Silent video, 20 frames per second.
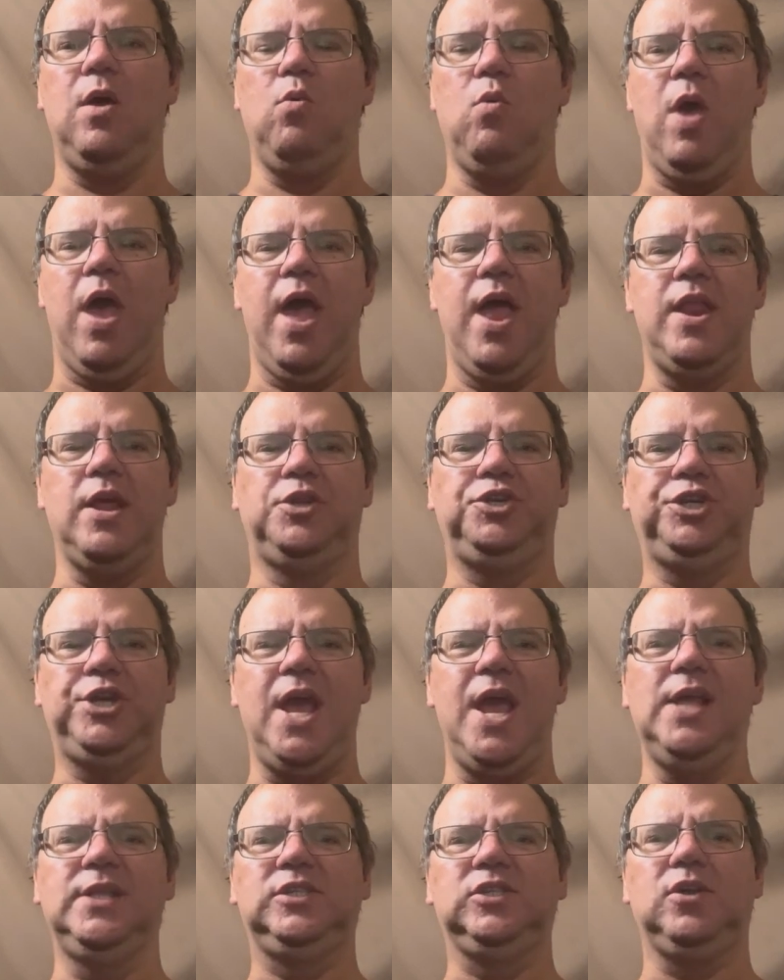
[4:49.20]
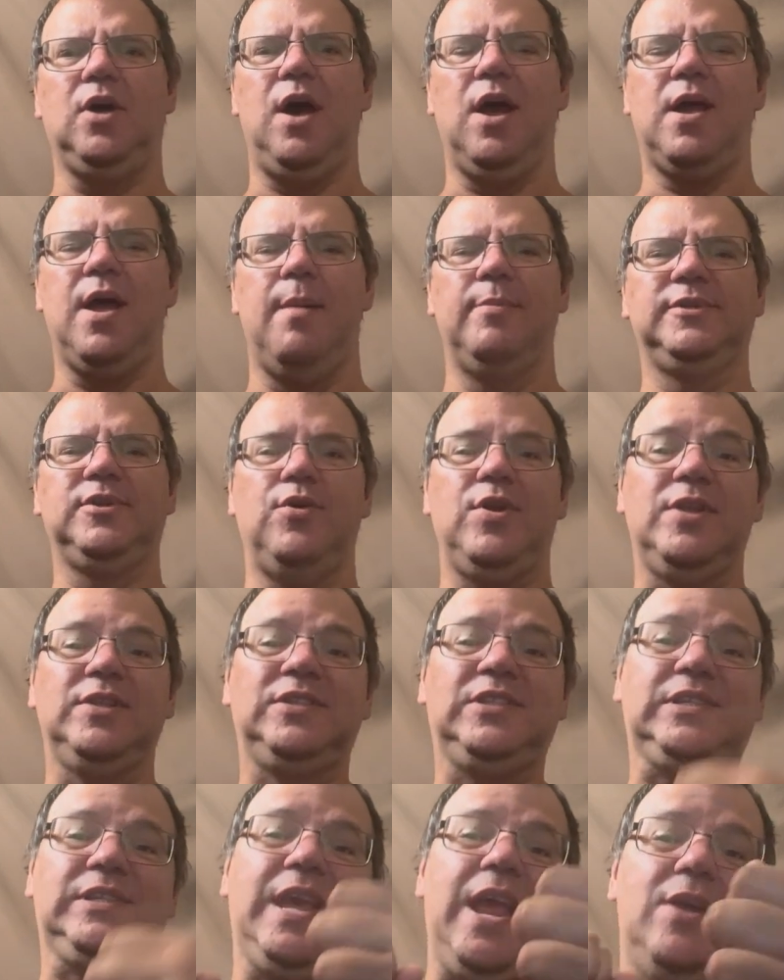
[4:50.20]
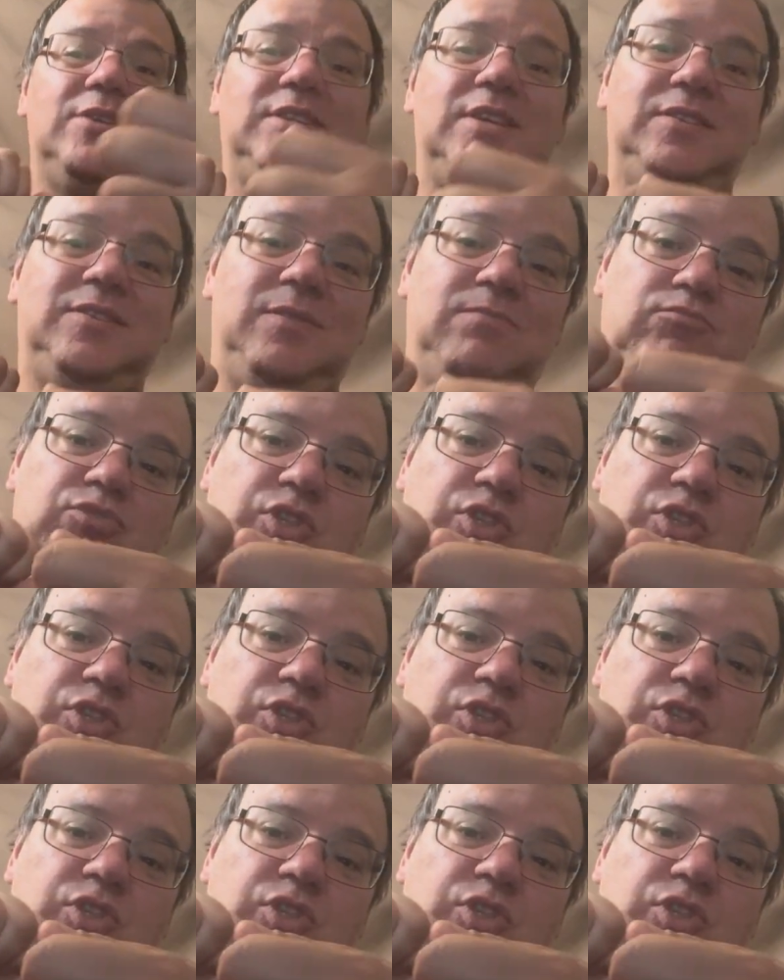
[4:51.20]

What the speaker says: and a chainsaw comes out and scares us.